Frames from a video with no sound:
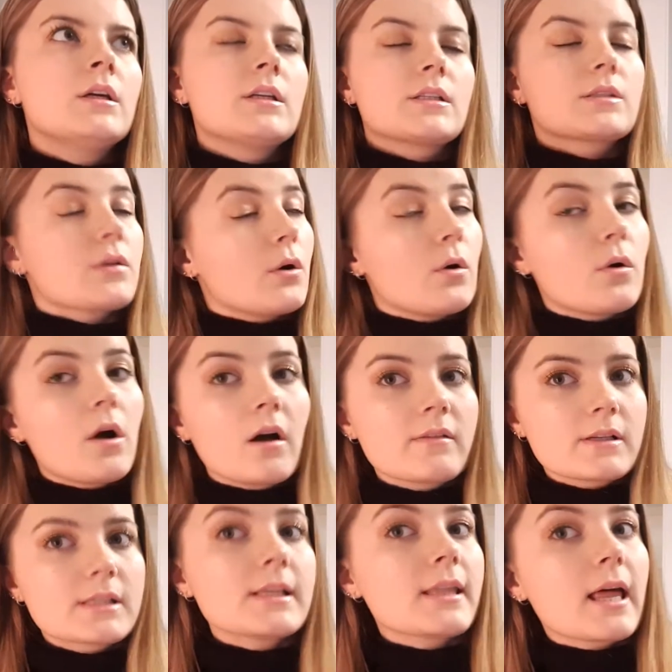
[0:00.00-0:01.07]
So
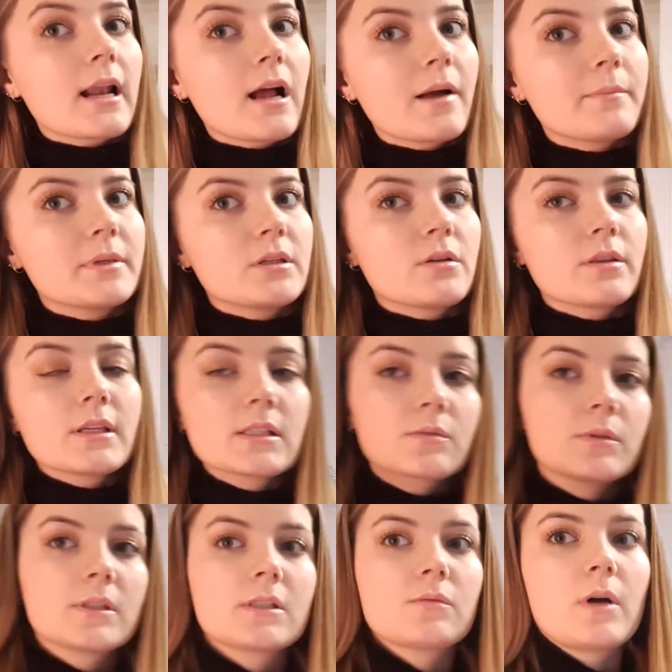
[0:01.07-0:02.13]
obviously that happened on this
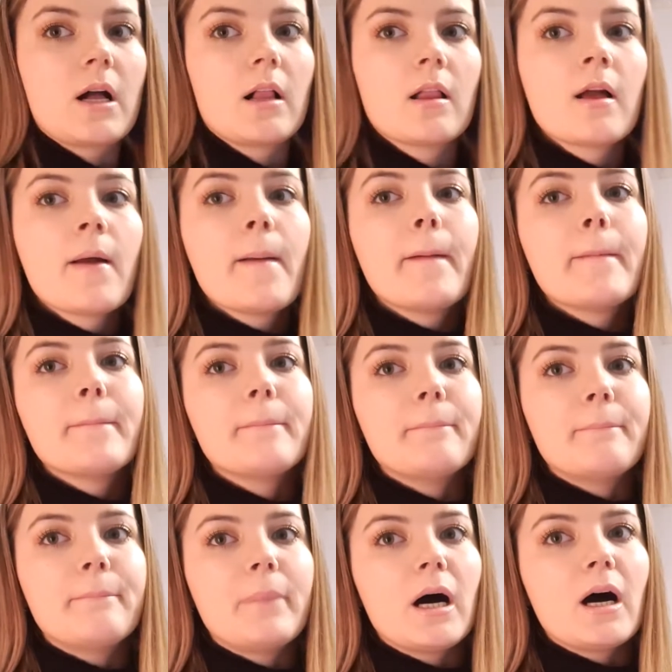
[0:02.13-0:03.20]
one as well,
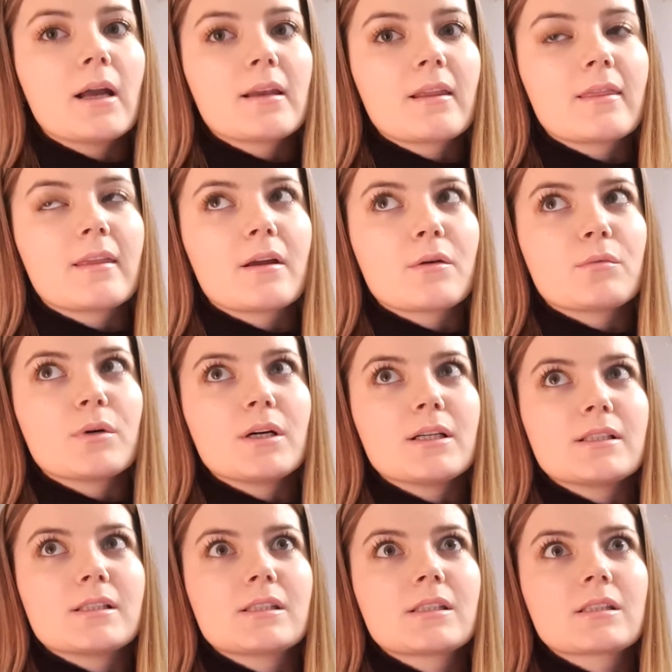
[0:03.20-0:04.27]
but there
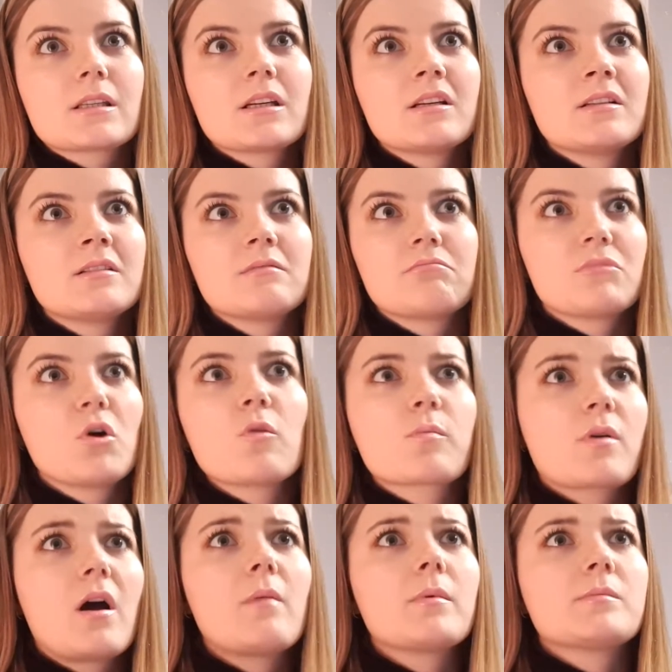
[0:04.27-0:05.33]
was no
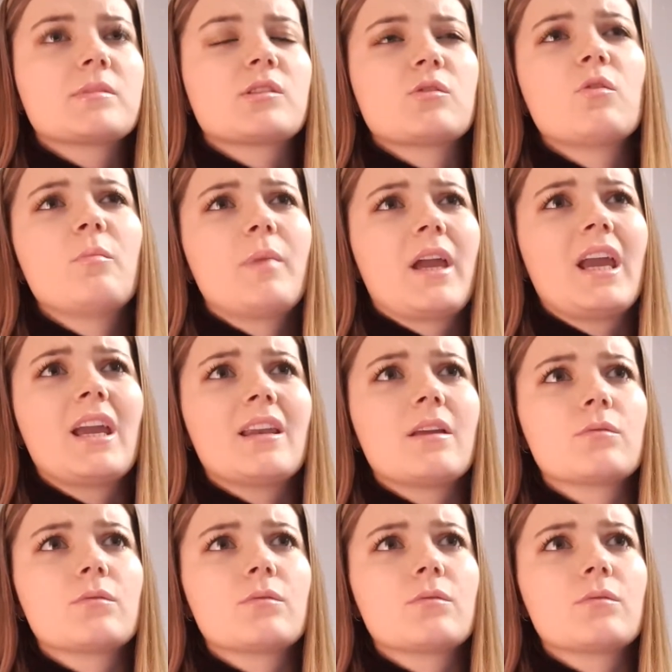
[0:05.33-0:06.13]
problems, no pain.